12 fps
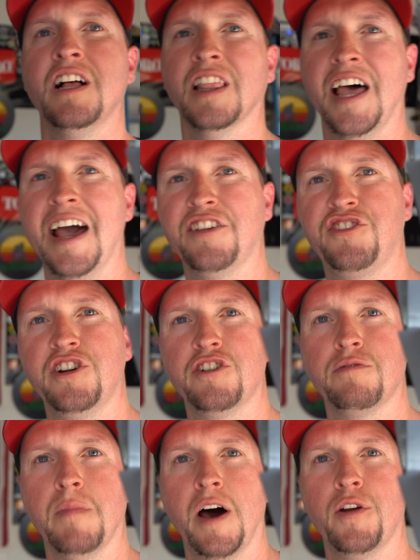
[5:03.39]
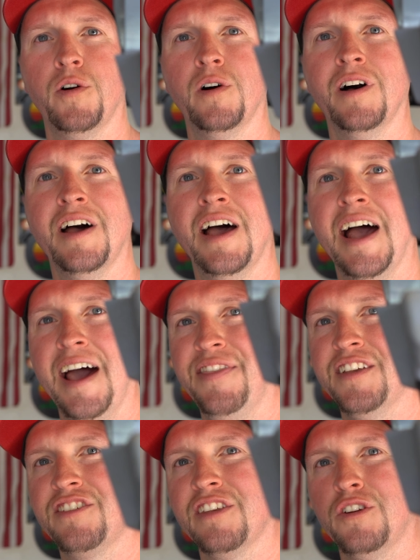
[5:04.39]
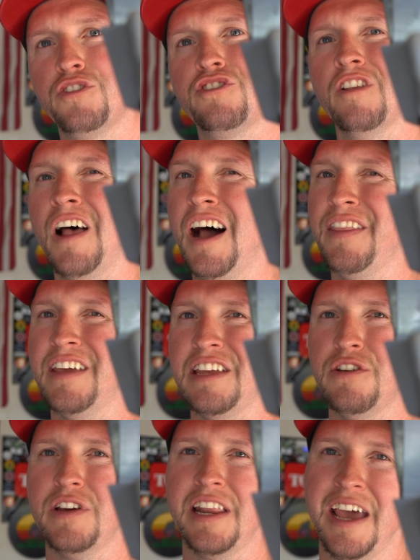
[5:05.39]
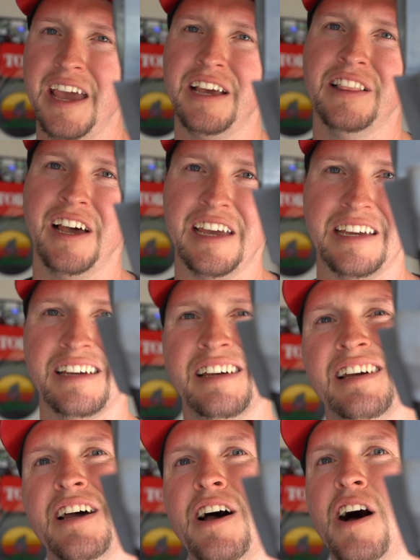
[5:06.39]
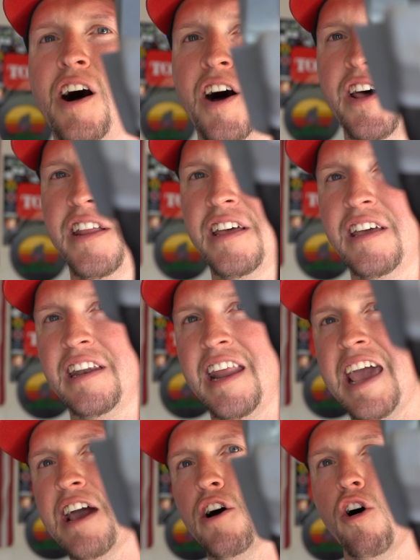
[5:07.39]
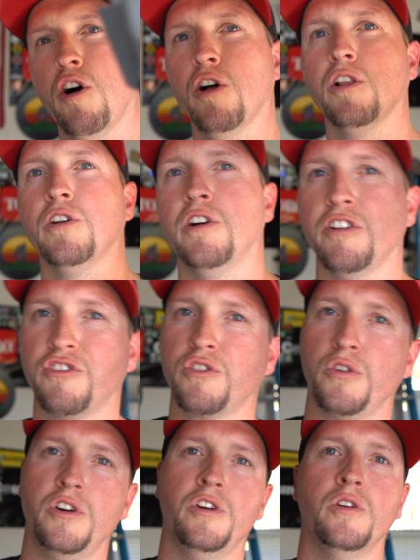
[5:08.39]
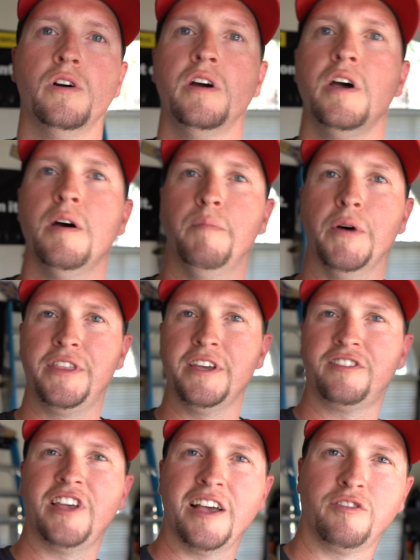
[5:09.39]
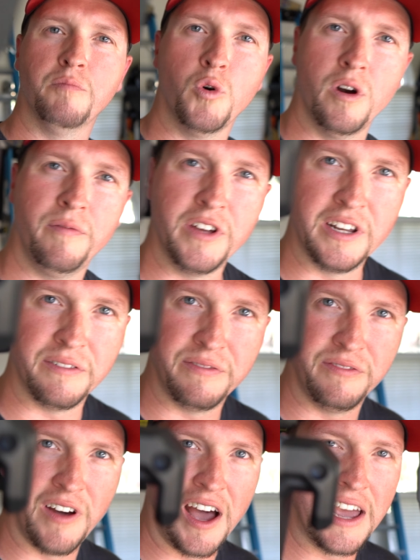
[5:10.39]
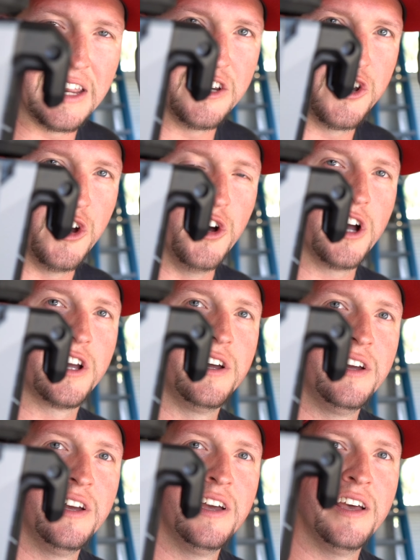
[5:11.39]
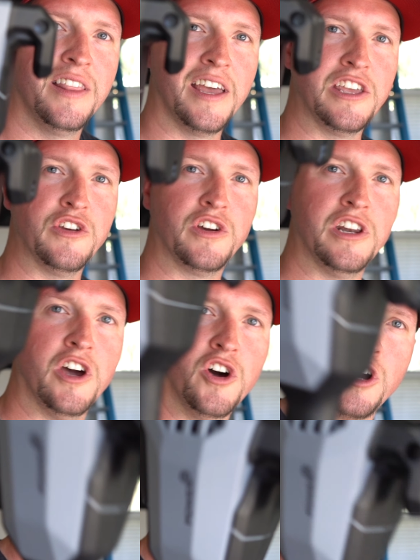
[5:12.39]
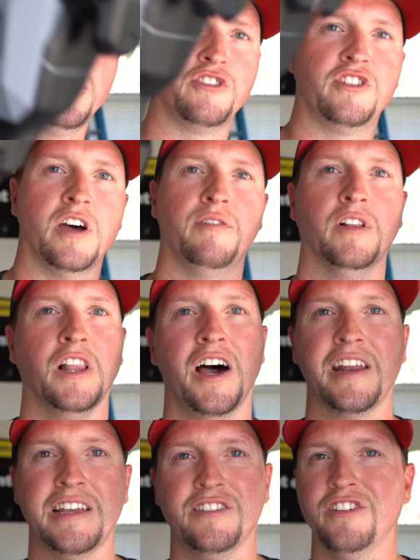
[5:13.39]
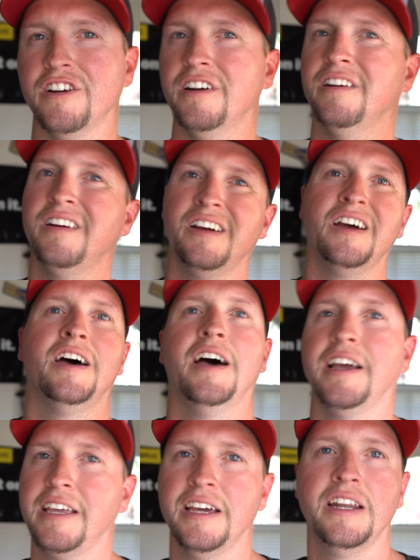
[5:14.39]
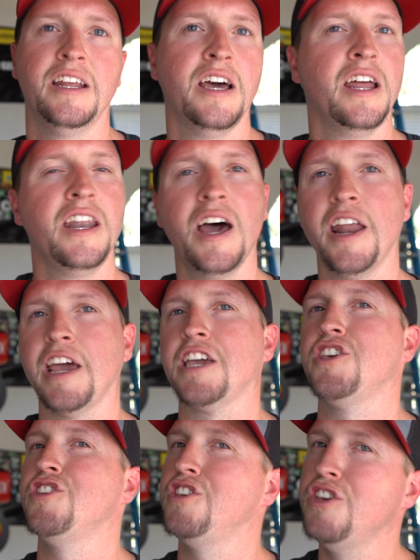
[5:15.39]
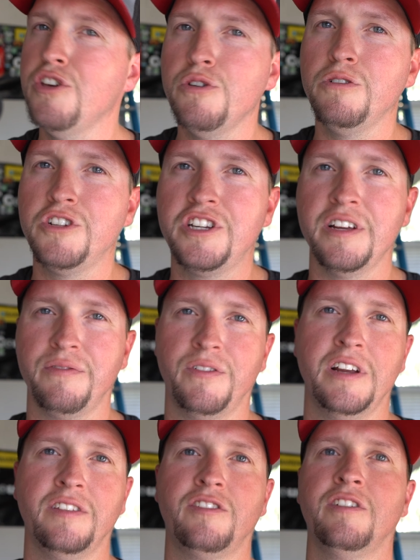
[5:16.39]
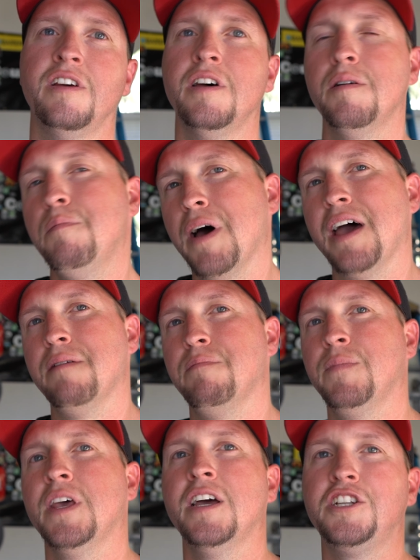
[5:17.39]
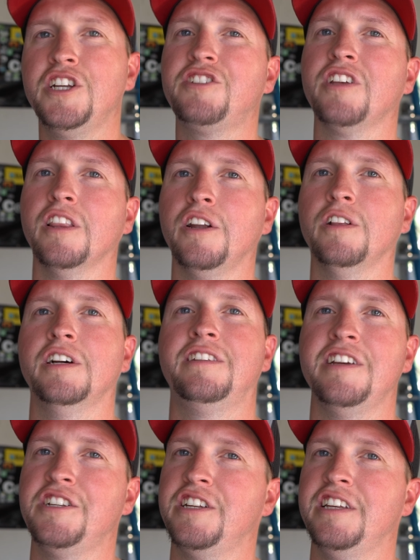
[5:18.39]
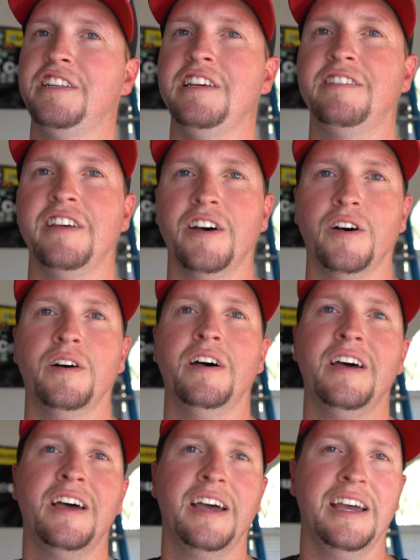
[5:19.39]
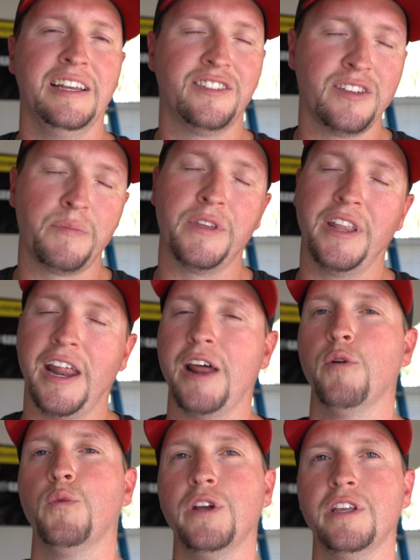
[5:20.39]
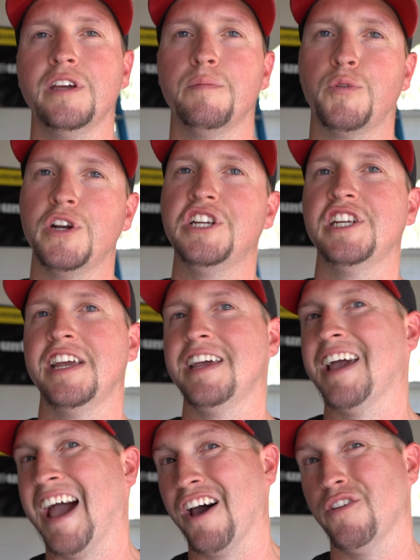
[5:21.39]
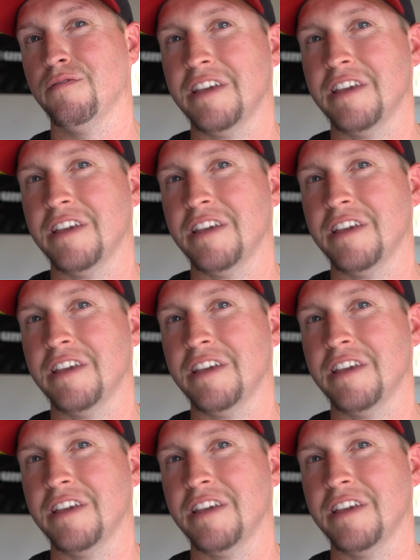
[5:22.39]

Last year's model had this little slot that you can hang like on a nail or a screw, but this has more of a defined hook that you can hook over stuff a lot easier. Again, not a huge difference, but just a little attention to detail and something that I really appreciate out of